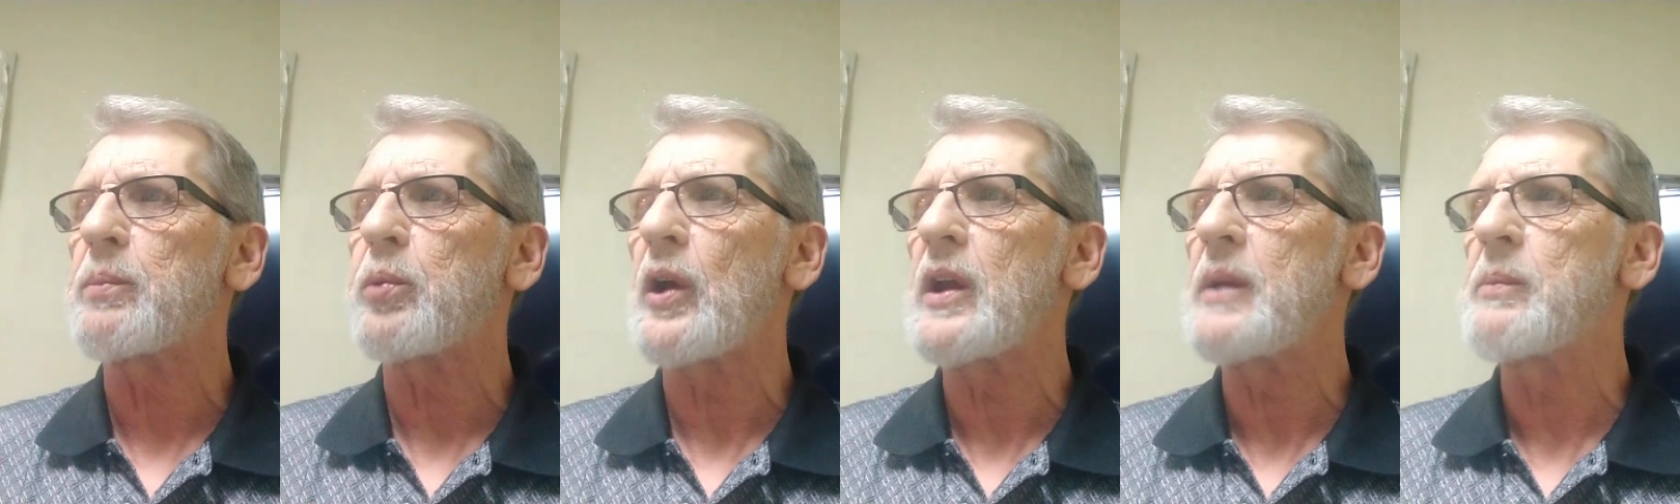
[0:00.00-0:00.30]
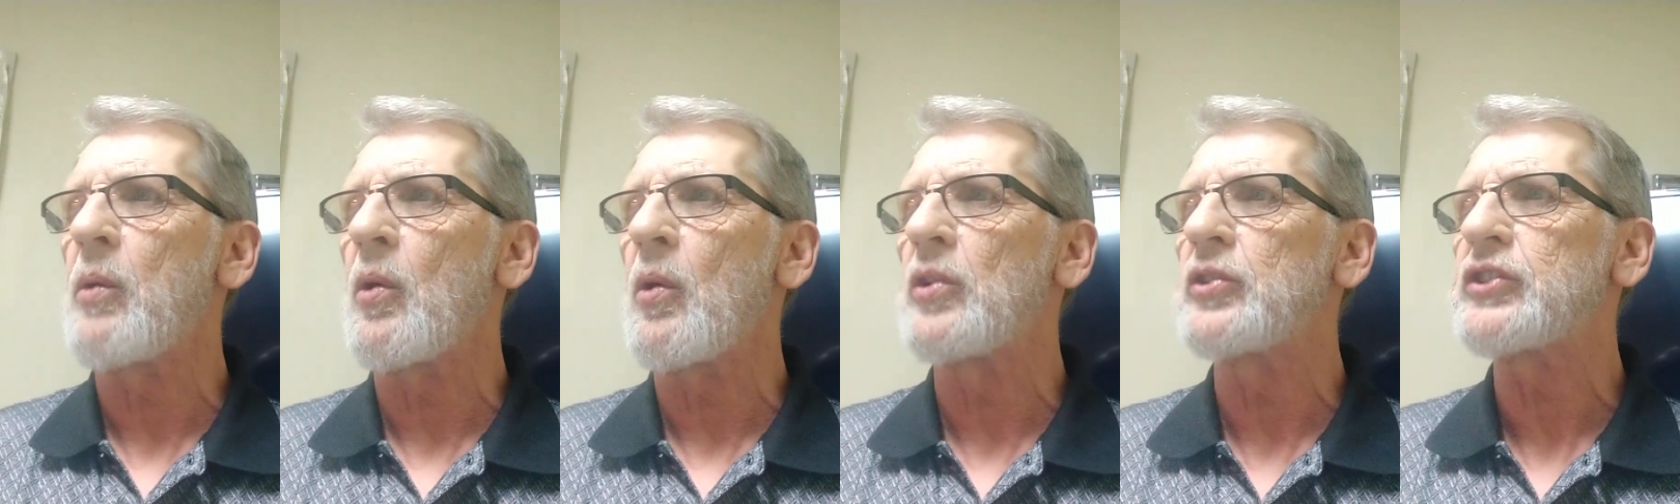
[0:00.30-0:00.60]

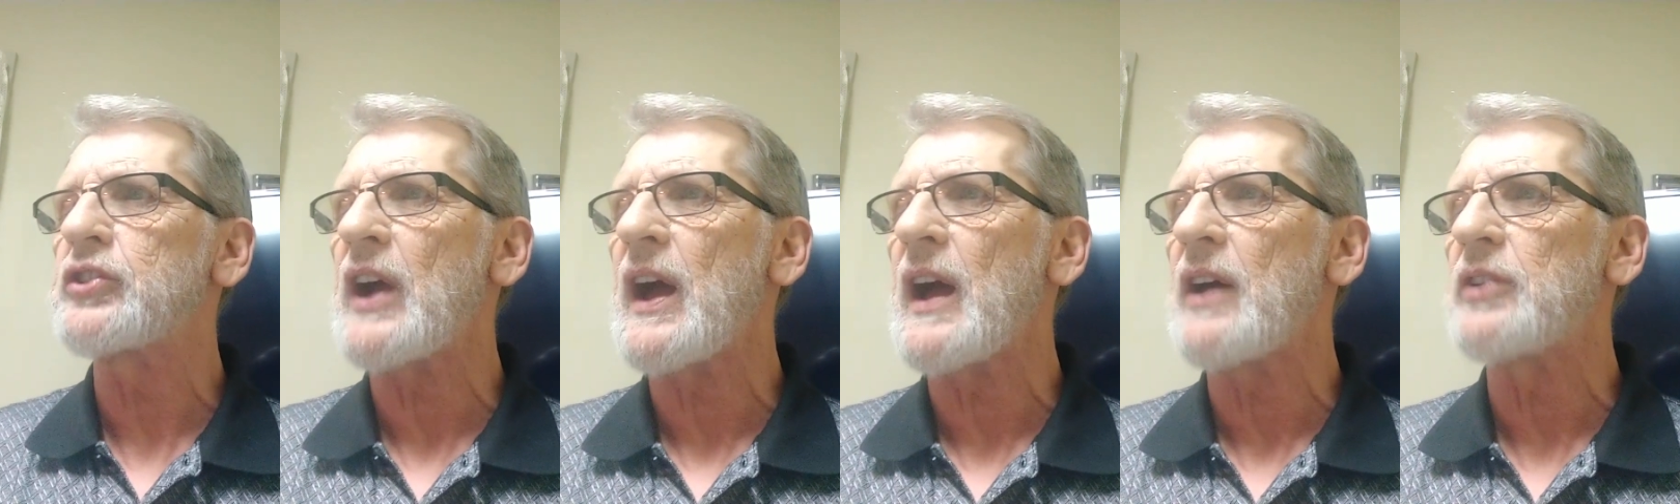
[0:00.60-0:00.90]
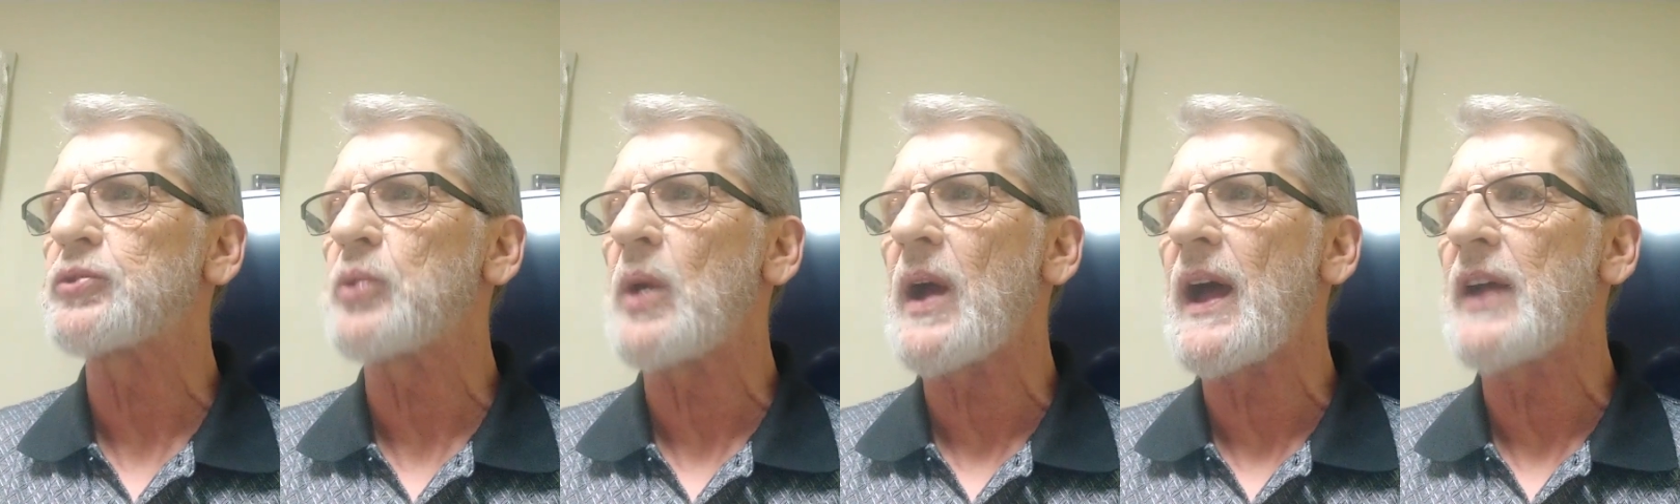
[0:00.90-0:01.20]
preborn
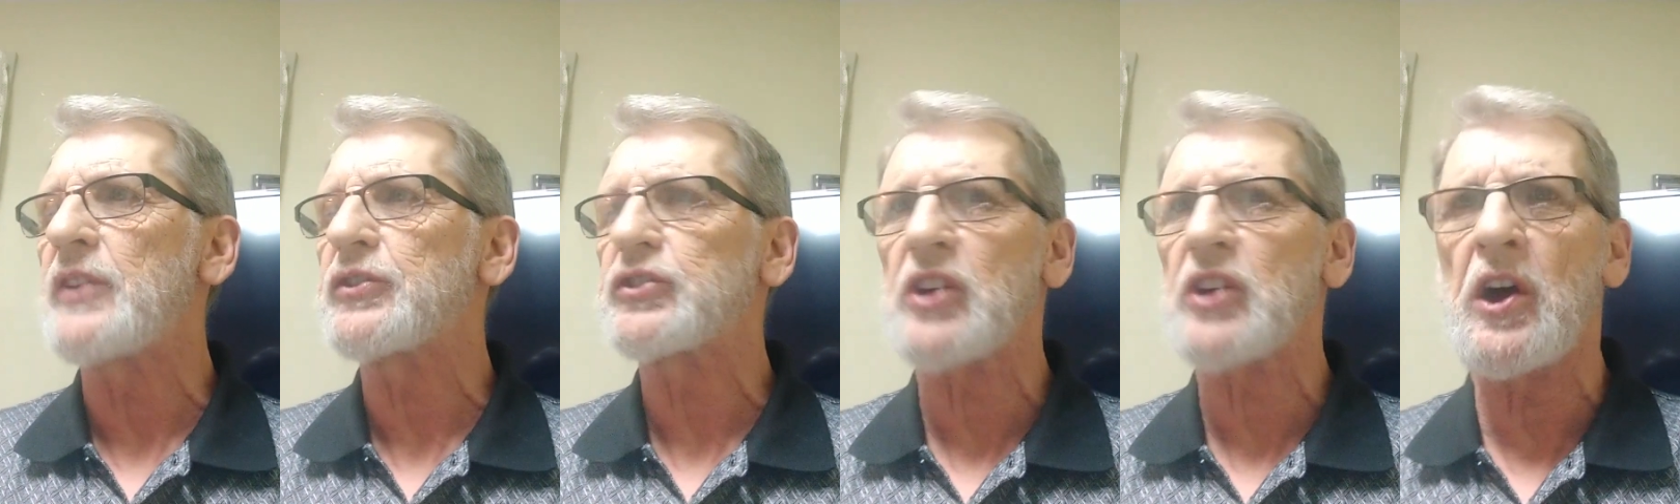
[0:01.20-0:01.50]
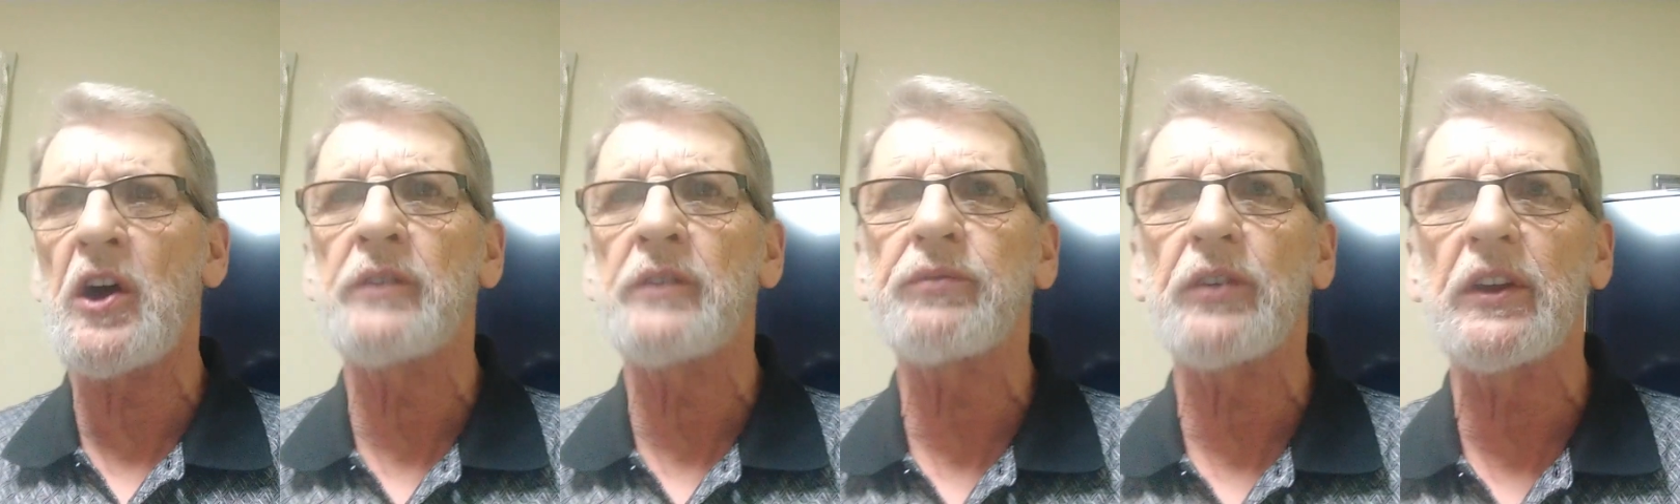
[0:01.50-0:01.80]
child's rights
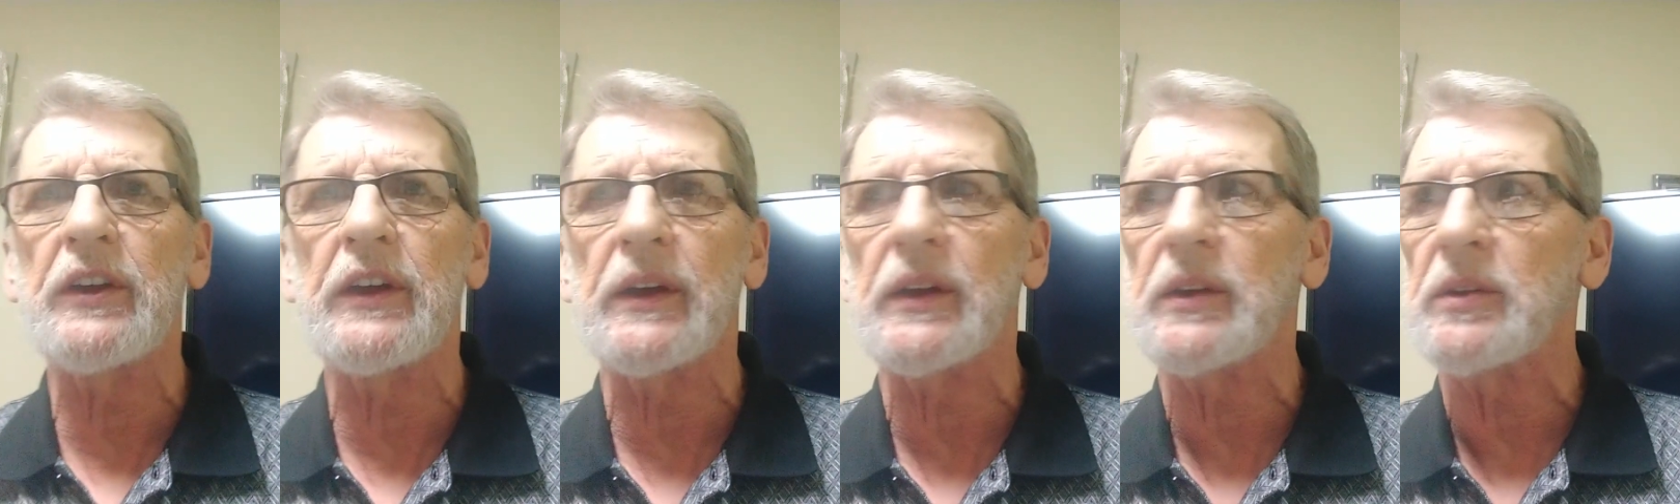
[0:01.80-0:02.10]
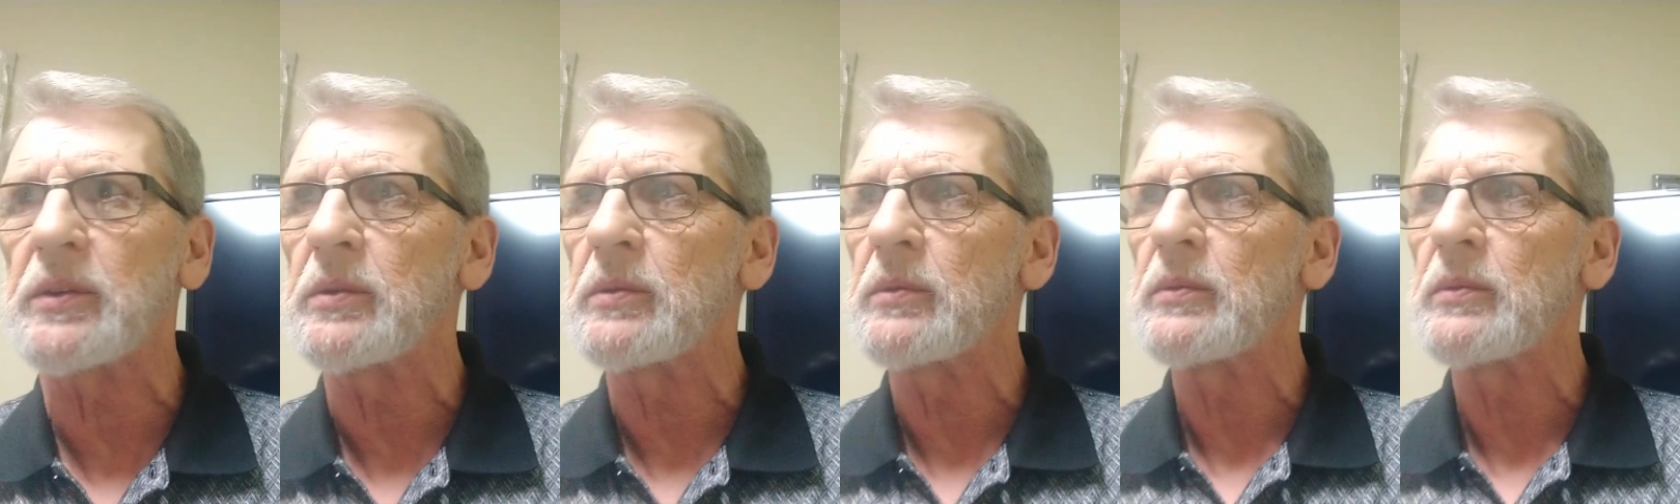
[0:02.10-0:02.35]
conflict?